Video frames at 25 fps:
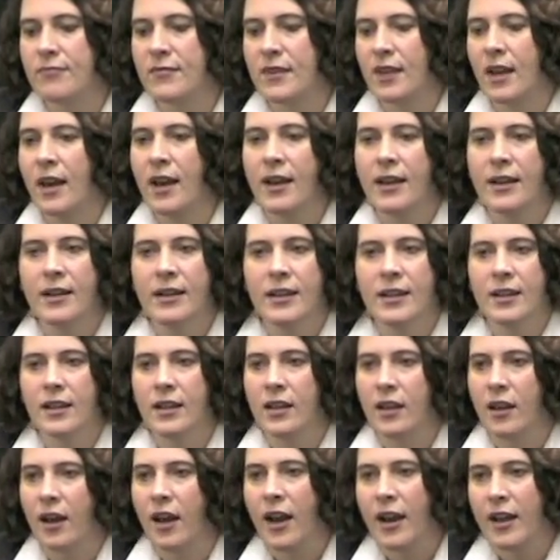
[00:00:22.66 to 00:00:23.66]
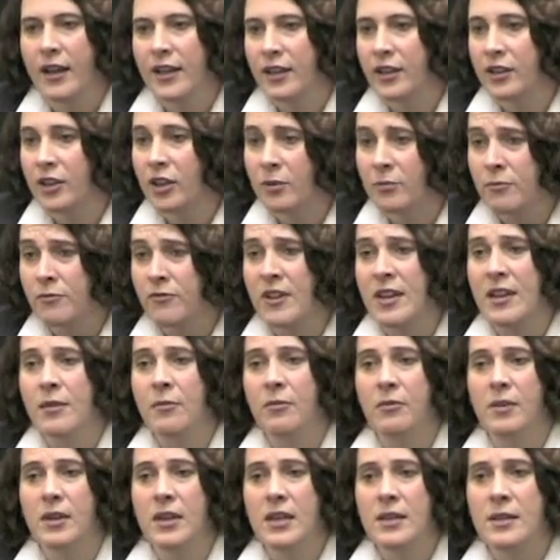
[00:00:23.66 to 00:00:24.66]
high-income
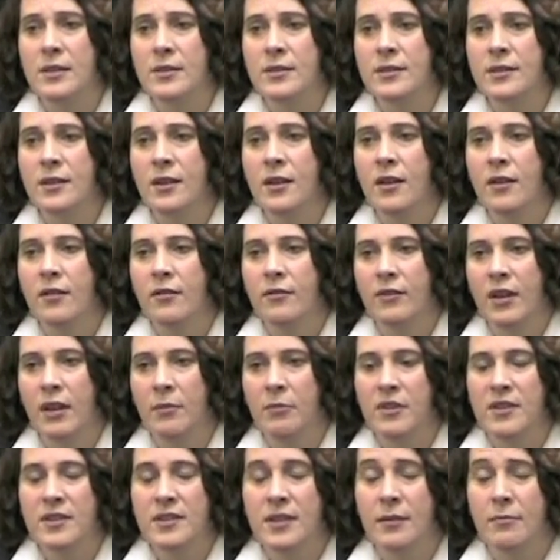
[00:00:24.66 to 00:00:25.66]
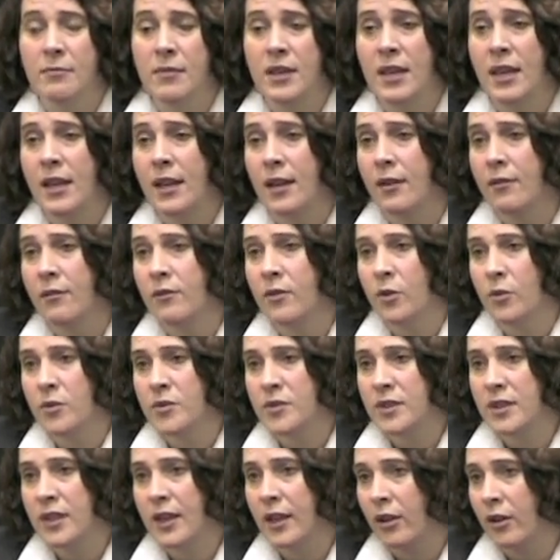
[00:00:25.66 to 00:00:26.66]
families, families that may have
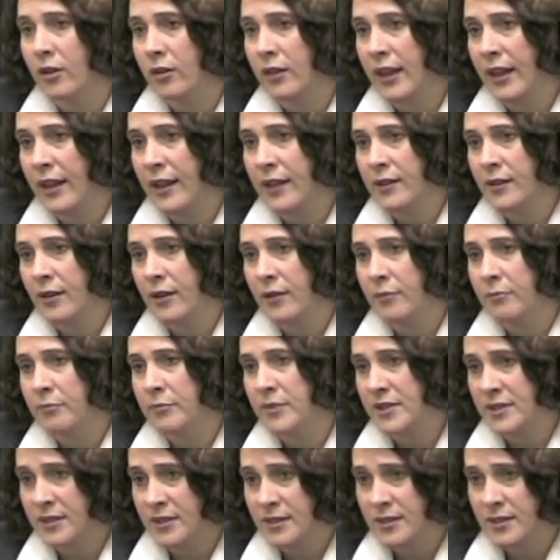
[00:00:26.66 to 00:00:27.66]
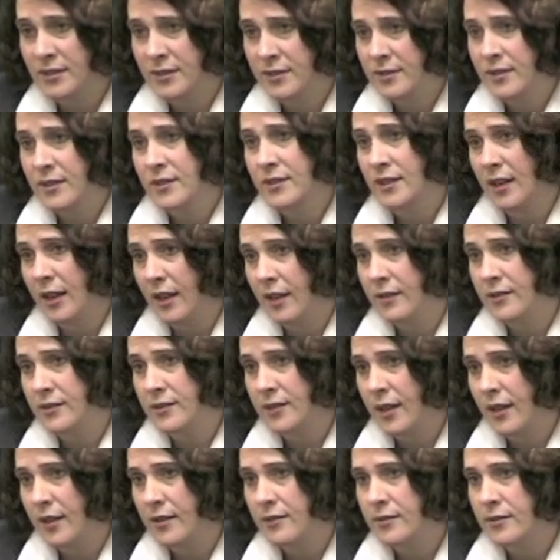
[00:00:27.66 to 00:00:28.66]
closely held businesses as
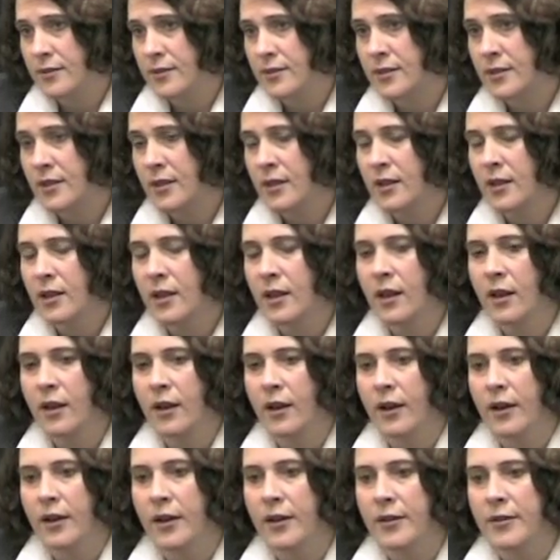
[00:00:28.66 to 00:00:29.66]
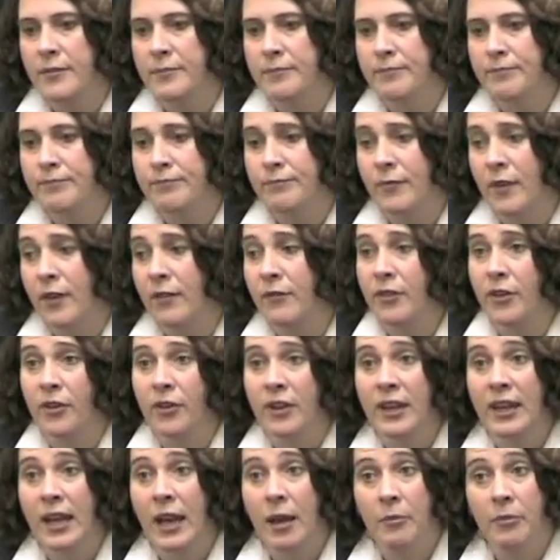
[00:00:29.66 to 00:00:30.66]
assets, a
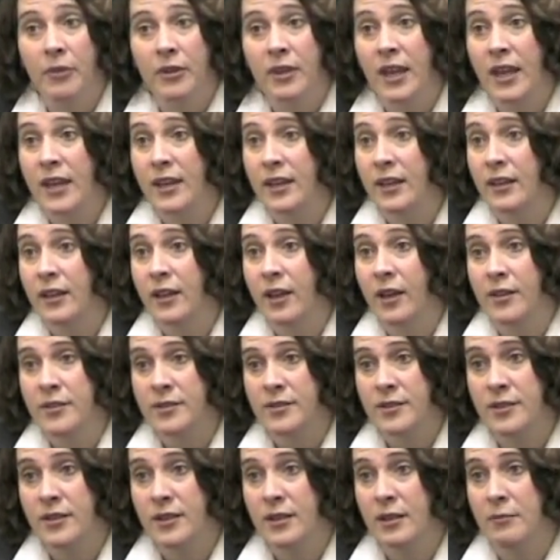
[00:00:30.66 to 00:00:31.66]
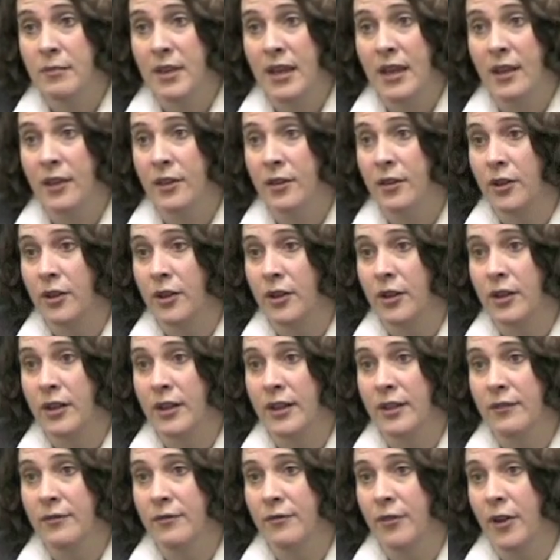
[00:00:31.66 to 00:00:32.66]
very complicated custody matter
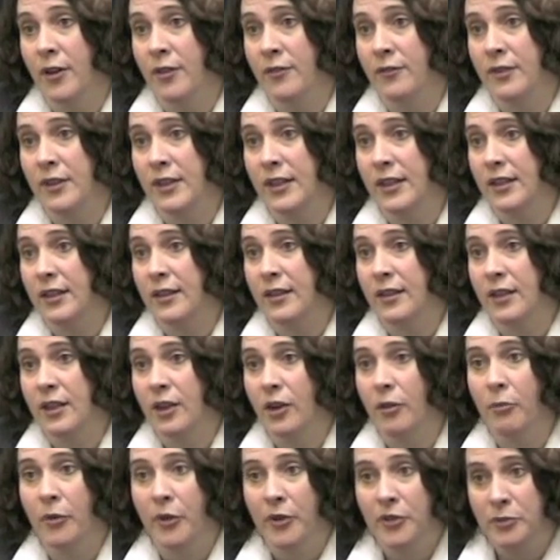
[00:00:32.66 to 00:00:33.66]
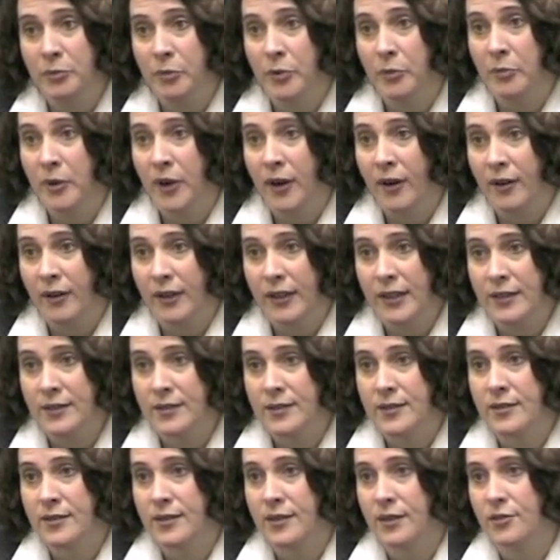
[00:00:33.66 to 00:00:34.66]
involving, multiple
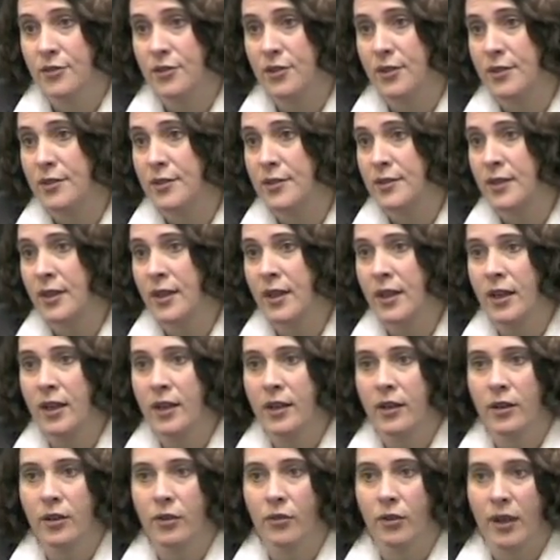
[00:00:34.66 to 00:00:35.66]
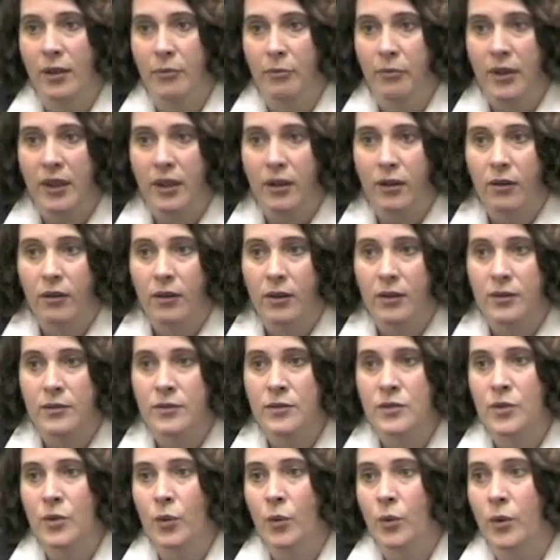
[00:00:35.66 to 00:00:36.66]
parties such as
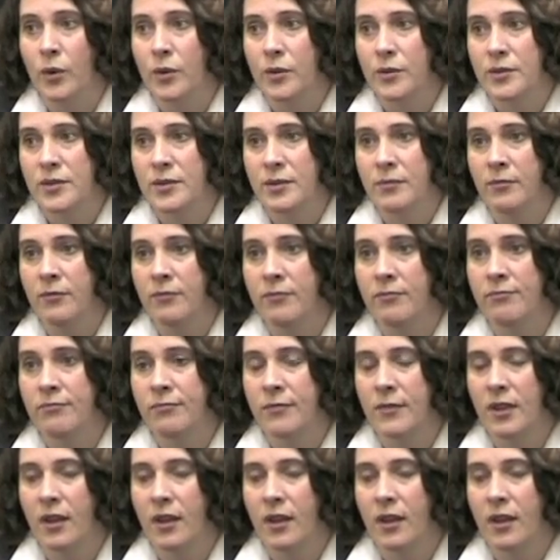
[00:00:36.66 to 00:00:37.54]
grandparents or some